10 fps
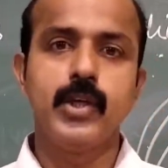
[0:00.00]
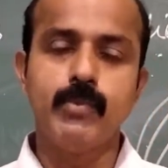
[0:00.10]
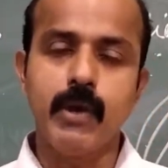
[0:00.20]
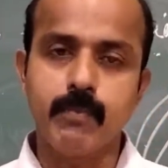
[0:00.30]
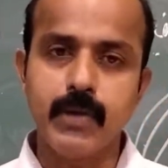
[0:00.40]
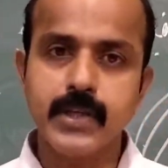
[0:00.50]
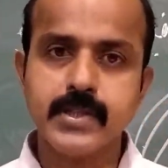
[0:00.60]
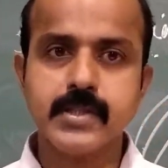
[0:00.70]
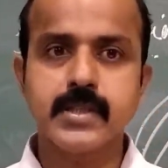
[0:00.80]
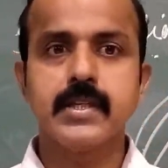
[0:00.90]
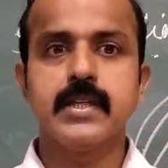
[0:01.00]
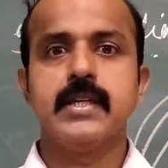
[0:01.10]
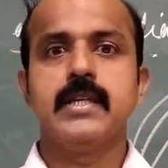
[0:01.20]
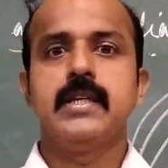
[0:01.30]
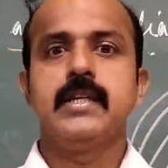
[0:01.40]
You may
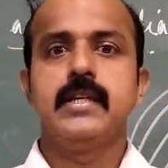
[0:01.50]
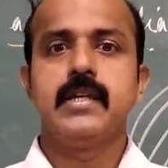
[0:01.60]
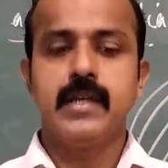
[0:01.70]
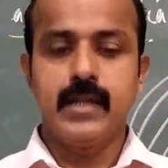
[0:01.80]
please